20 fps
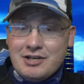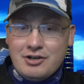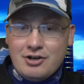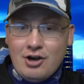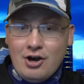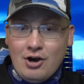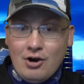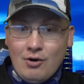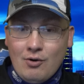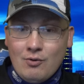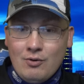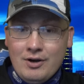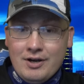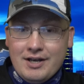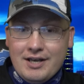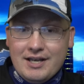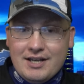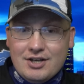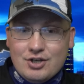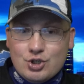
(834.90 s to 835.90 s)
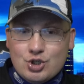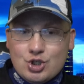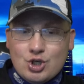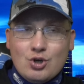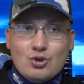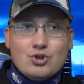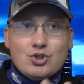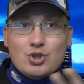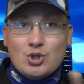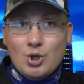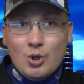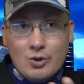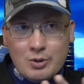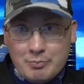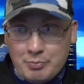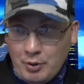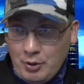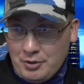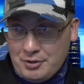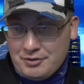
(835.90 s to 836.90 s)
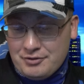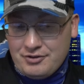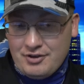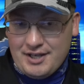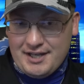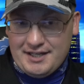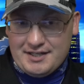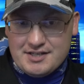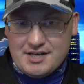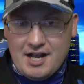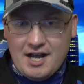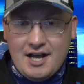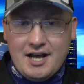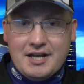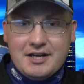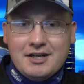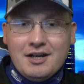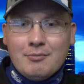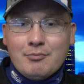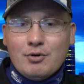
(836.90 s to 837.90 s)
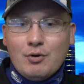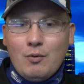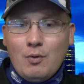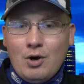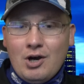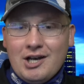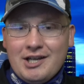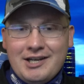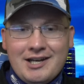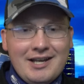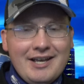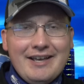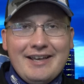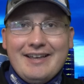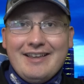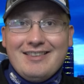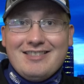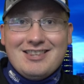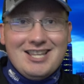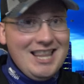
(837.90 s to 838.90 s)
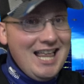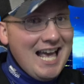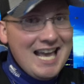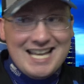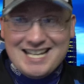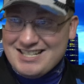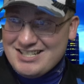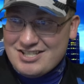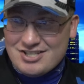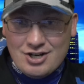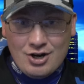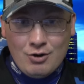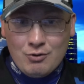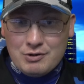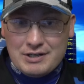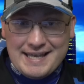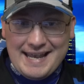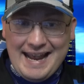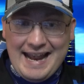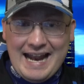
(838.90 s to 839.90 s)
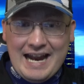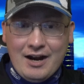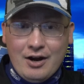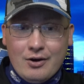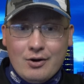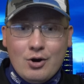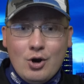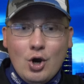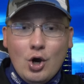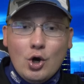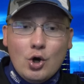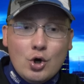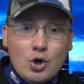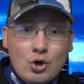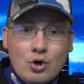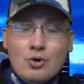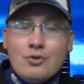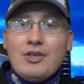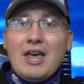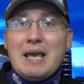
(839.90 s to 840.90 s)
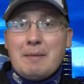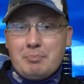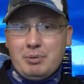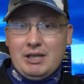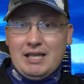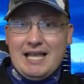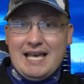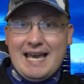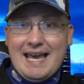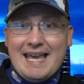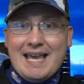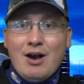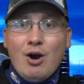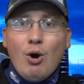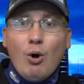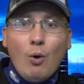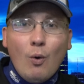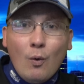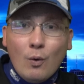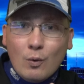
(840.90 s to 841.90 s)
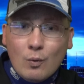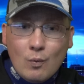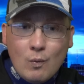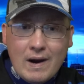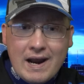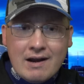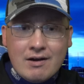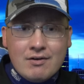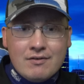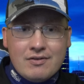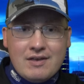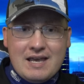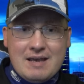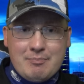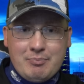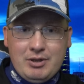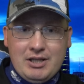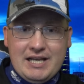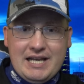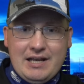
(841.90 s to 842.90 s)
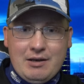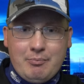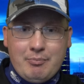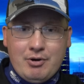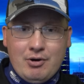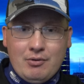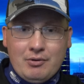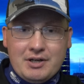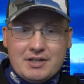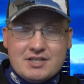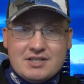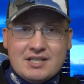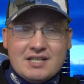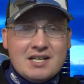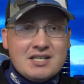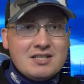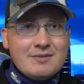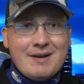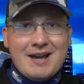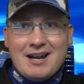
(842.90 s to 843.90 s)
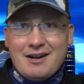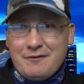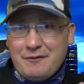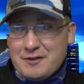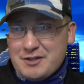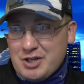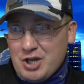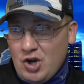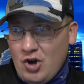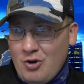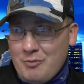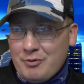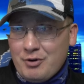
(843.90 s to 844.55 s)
know shows two important things. Number one, the Lions don't care who they play or where they play opponents. It doesn't matter if it's home or